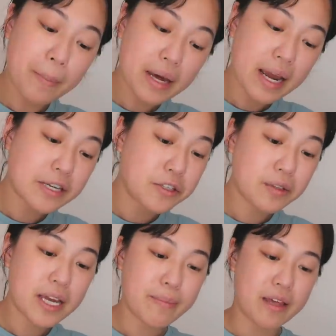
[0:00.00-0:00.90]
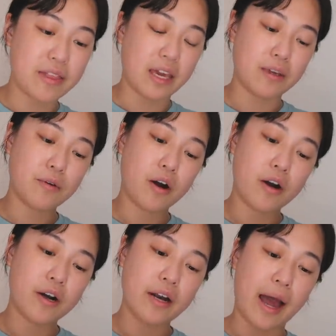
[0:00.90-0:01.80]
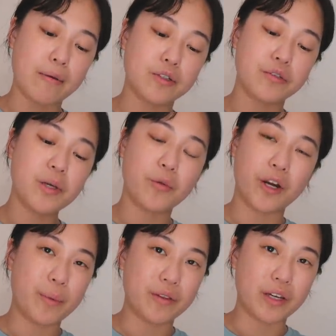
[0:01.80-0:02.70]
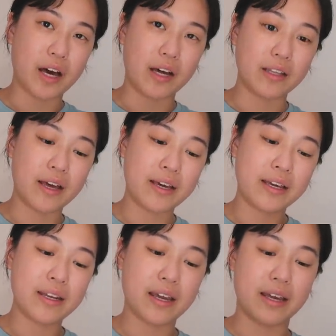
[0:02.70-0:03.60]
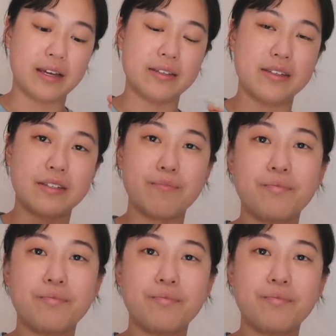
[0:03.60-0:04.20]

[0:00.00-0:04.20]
But I do like my thank you card. I was really worried about the cut line and